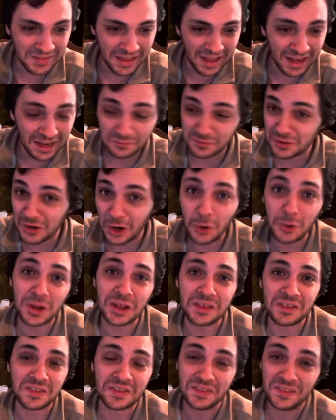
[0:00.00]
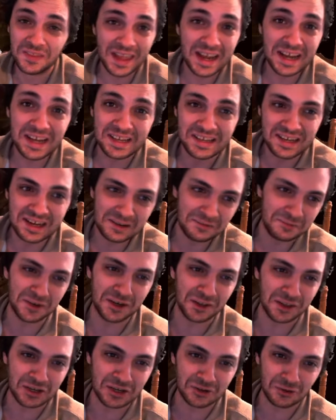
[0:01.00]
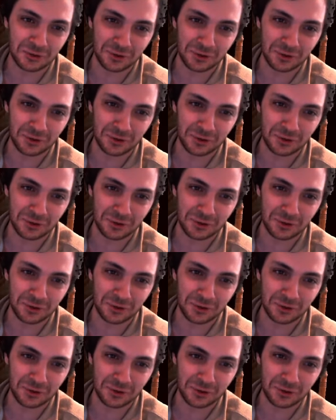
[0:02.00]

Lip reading: I've noticed they definitely don't